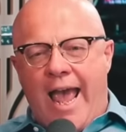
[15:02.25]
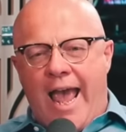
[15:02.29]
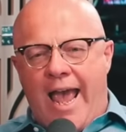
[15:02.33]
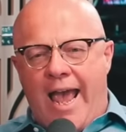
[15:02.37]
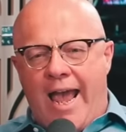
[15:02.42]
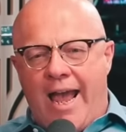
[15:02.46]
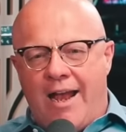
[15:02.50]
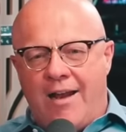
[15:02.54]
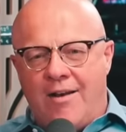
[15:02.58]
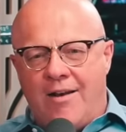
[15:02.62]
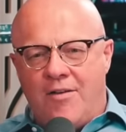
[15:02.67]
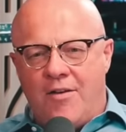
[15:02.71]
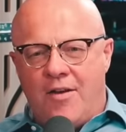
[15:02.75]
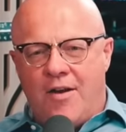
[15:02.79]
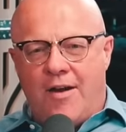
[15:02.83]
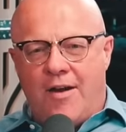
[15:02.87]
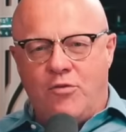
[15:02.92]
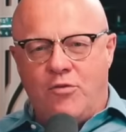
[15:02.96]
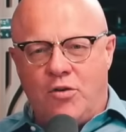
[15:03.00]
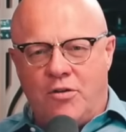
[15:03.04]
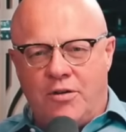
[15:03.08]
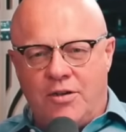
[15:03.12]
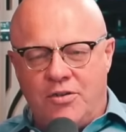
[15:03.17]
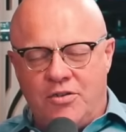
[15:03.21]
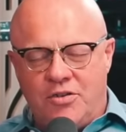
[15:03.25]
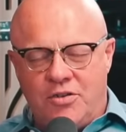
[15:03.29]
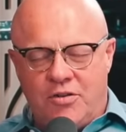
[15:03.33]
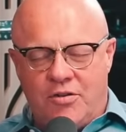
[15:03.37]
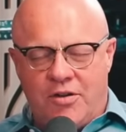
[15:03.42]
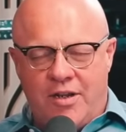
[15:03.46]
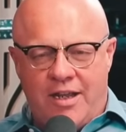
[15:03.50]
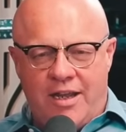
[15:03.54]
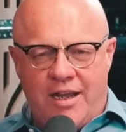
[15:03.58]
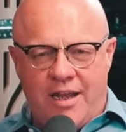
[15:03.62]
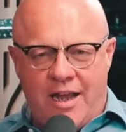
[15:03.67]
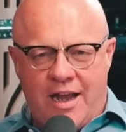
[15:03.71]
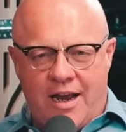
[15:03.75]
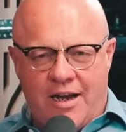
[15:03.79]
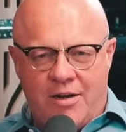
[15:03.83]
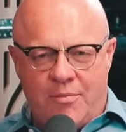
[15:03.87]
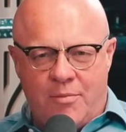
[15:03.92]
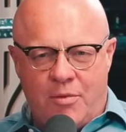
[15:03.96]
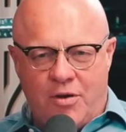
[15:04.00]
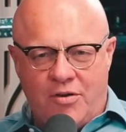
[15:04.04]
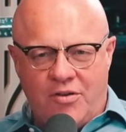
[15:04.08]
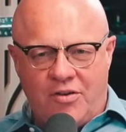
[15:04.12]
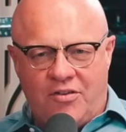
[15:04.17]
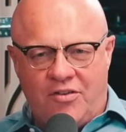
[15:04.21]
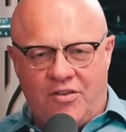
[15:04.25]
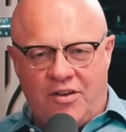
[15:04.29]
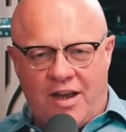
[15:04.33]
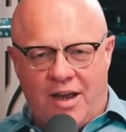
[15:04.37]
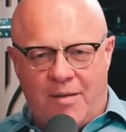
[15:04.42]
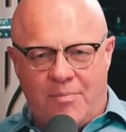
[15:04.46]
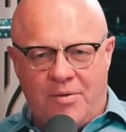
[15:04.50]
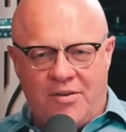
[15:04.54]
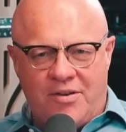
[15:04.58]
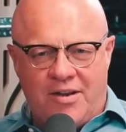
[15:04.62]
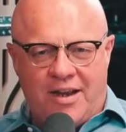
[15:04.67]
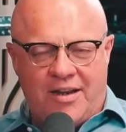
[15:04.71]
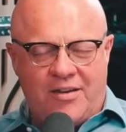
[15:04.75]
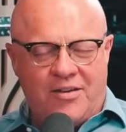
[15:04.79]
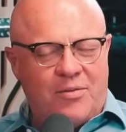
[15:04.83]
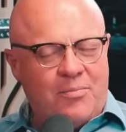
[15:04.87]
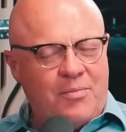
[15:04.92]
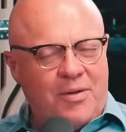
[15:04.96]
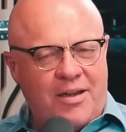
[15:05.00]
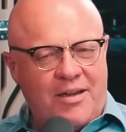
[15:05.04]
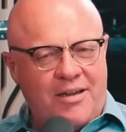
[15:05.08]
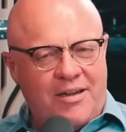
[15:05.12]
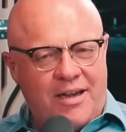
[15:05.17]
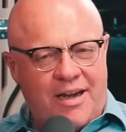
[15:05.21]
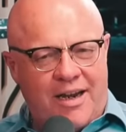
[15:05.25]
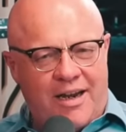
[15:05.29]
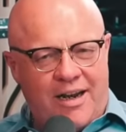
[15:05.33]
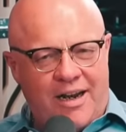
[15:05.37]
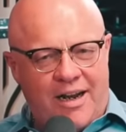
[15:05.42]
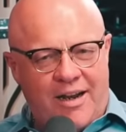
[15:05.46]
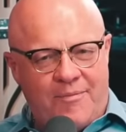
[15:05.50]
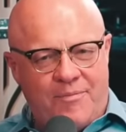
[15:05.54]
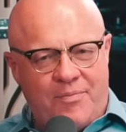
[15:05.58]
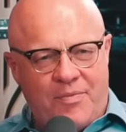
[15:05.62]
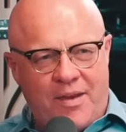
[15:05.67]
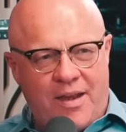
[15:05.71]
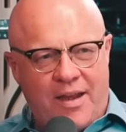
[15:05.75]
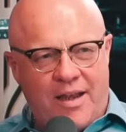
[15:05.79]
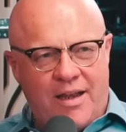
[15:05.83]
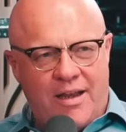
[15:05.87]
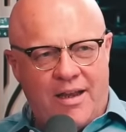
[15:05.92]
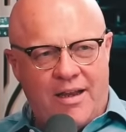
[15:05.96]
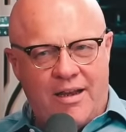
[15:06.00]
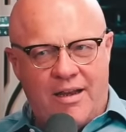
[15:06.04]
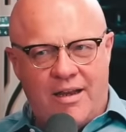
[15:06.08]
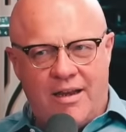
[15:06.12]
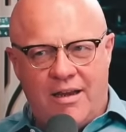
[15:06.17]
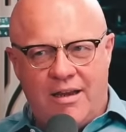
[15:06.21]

And during shooting, he had an emergency appendectomy. His appendix just